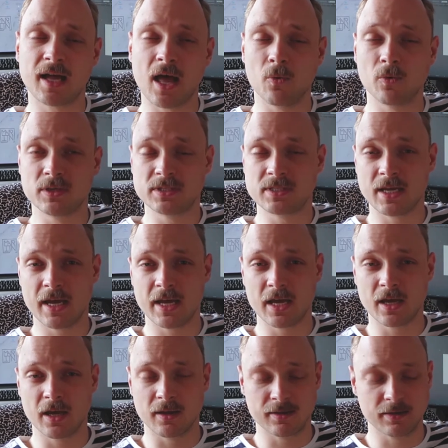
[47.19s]
I would
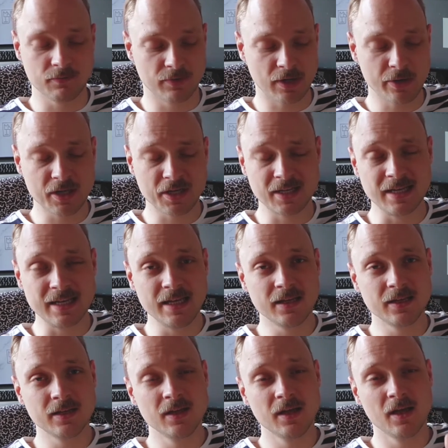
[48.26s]
say very
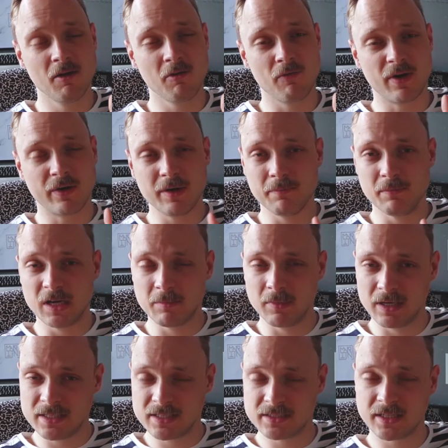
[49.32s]
clean, very
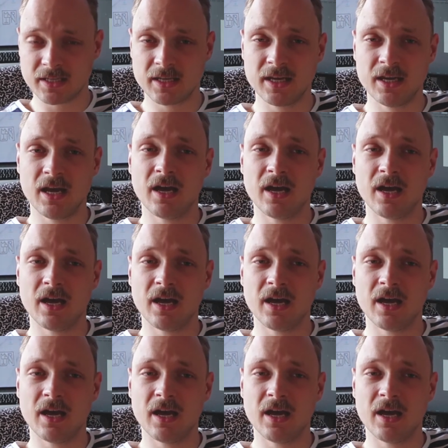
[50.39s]
minimalistic,